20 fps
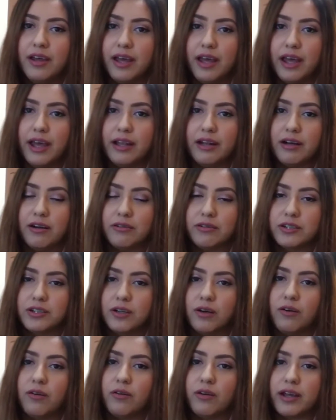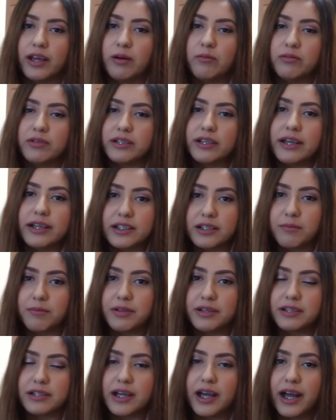And also it will take some of
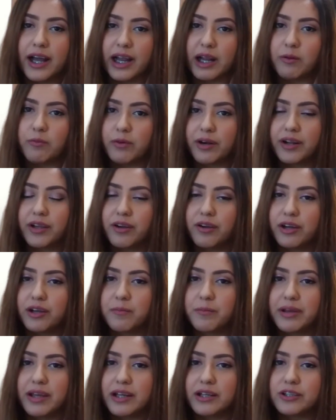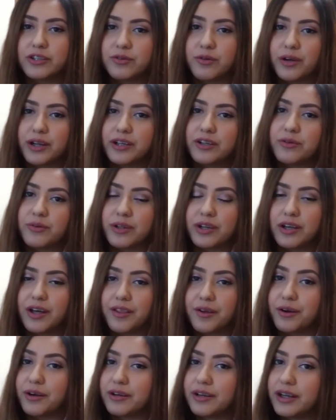the time where you could be enjoying doing
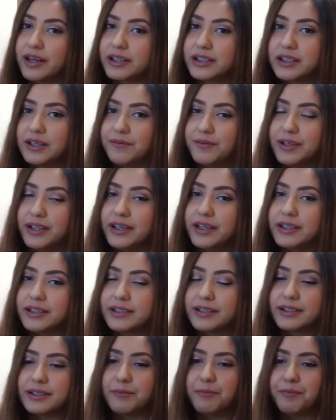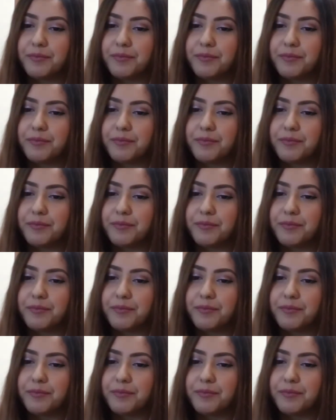other activities.